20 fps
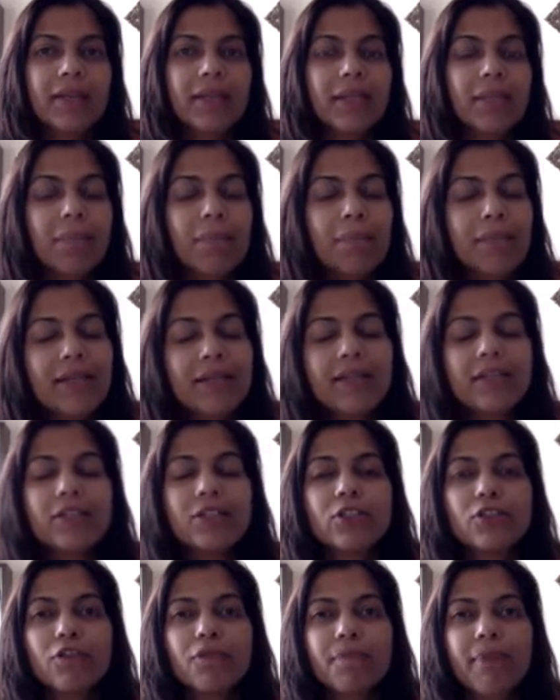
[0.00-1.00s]
the
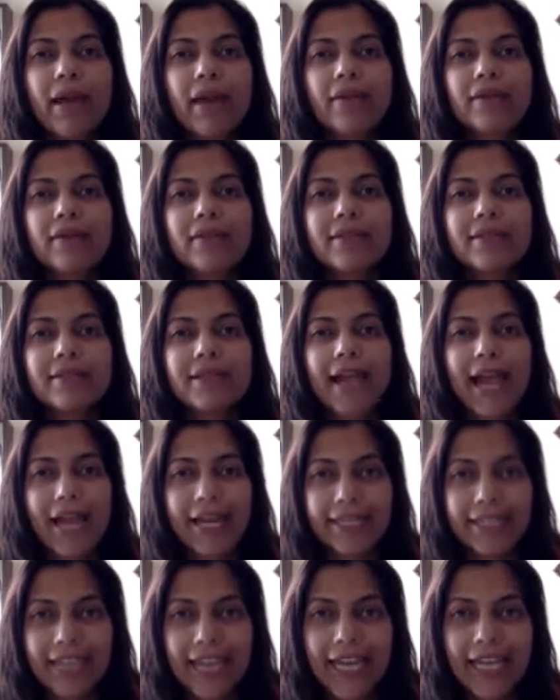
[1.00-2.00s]
millions of parents
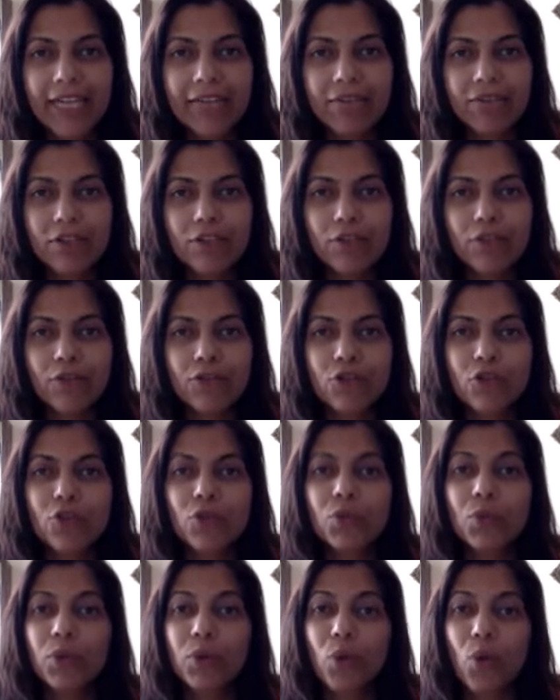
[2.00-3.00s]
and caregivers of
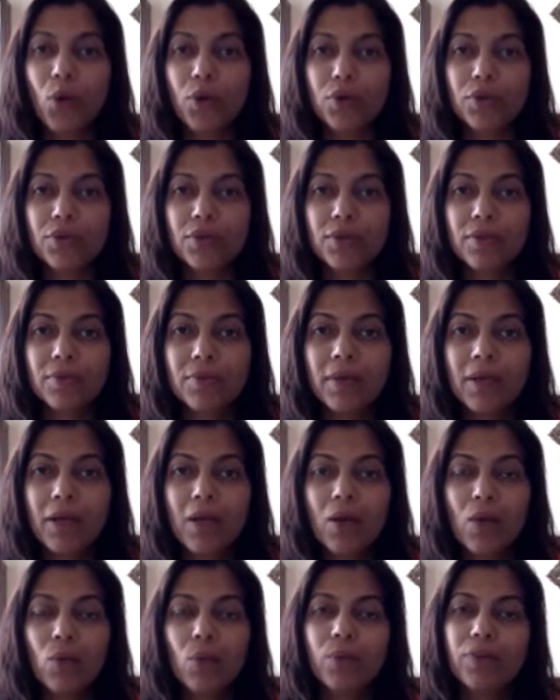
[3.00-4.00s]
children with
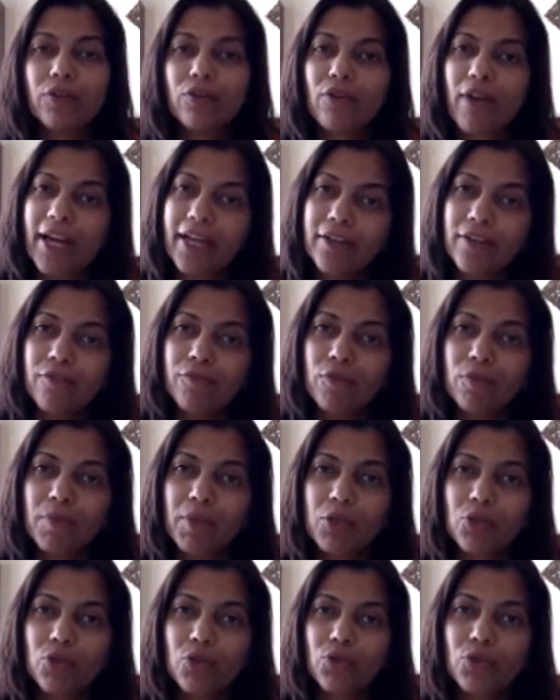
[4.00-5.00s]
autism with the right
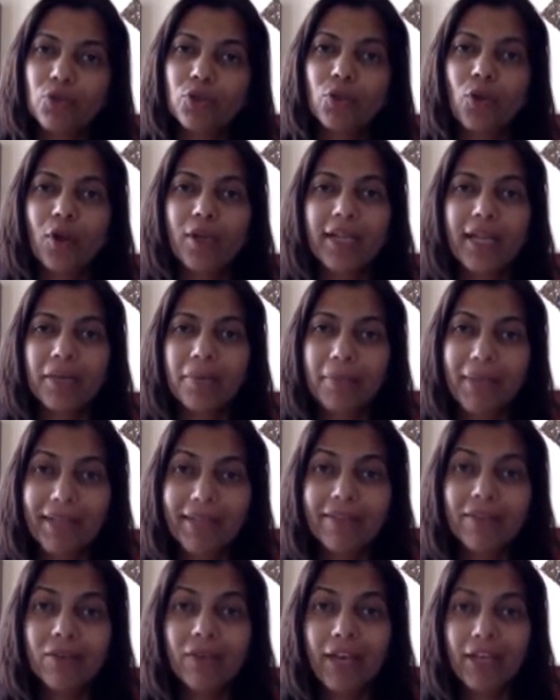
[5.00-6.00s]
information so you all can
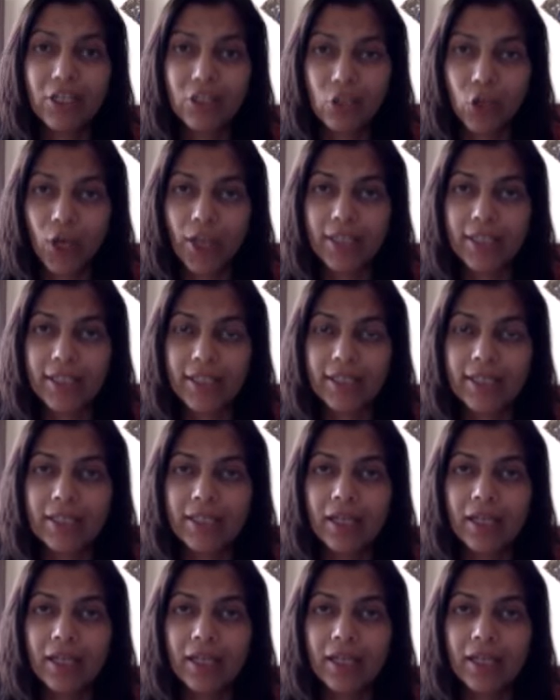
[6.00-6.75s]
make the right choices.